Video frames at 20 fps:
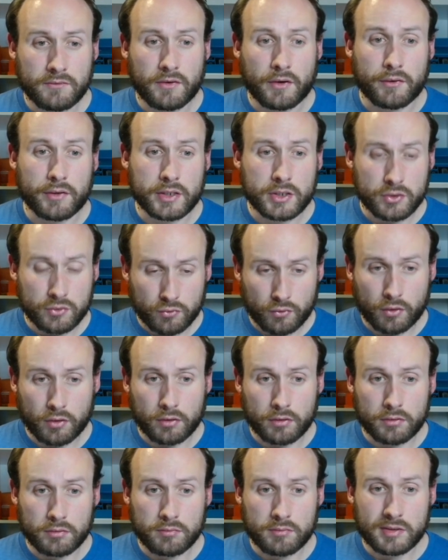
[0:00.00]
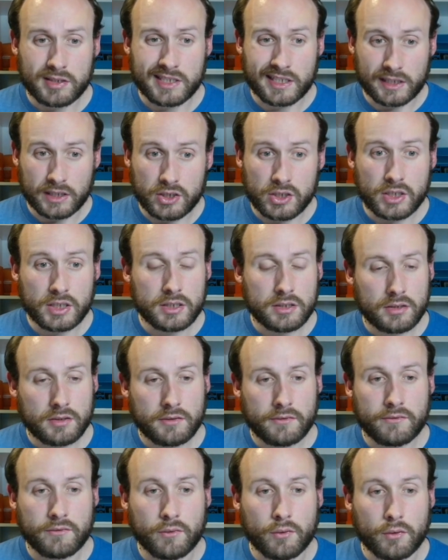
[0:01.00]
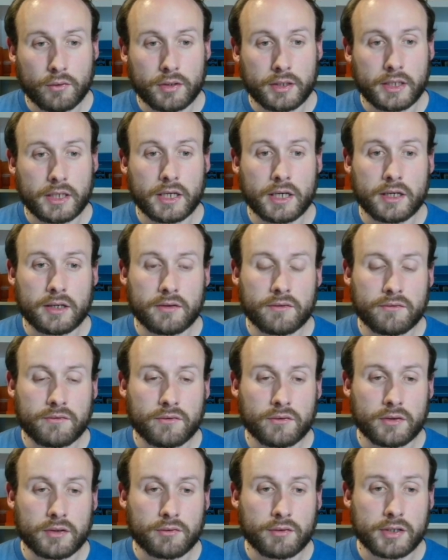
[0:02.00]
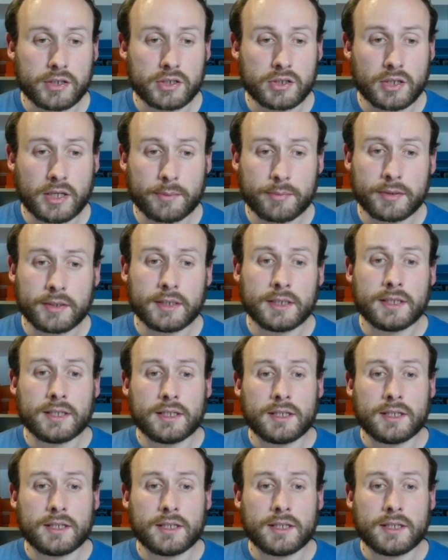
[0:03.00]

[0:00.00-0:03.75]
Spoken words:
very strong synergies for the creature type.